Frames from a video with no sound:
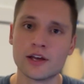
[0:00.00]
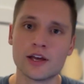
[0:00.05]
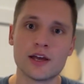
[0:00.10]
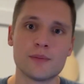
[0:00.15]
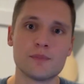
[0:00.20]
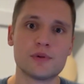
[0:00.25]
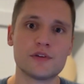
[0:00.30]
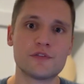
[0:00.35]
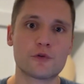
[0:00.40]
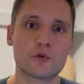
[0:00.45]

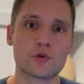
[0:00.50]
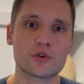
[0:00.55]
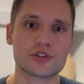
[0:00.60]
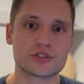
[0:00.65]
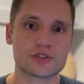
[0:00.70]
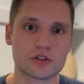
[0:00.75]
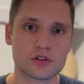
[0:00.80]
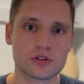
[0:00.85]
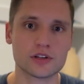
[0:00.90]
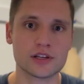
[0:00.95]
before
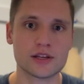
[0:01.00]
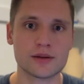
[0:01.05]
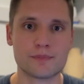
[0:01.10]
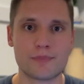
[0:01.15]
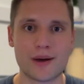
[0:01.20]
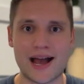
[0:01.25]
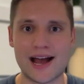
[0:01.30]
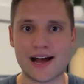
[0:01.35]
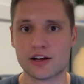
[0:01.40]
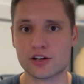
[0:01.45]
circling
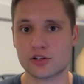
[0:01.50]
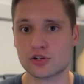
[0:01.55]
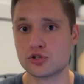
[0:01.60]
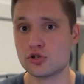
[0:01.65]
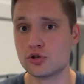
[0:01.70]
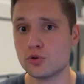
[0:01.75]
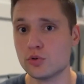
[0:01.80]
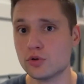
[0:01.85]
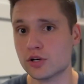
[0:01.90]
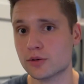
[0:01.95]
back
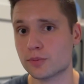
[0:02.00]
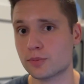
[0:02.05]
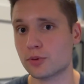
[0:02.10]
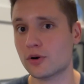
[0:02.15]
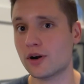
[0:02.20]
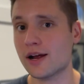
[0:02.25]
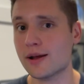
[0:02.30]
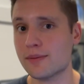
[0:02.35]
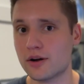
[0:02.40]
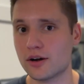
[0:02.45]
to your
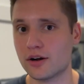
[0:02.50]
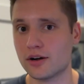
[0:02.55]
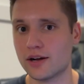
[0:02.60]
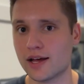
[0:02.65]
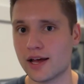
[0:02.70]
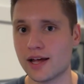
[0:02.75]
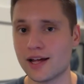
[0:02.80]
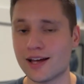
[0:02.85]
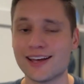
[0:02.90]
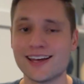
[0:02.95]
primary
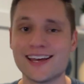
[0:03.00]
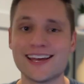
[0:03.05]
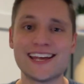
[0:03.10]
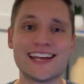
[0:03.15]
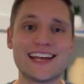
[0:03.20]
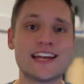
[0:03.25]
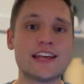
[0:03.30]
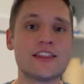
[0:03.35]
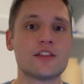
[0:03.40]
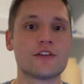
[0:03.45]
day
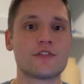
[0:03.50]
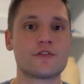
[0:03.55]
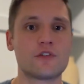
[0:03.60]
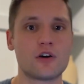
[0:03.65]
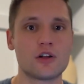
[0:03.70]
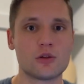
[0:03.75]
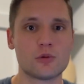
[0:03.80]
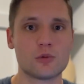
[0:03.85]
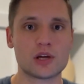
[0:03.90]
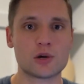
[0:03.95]
in the
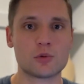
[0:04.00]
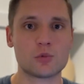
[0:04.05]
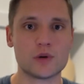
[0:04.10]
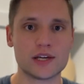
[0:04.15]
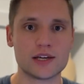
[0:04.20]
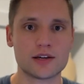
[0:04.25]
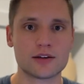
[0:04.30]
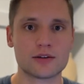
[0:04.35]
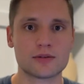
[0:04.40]
following week.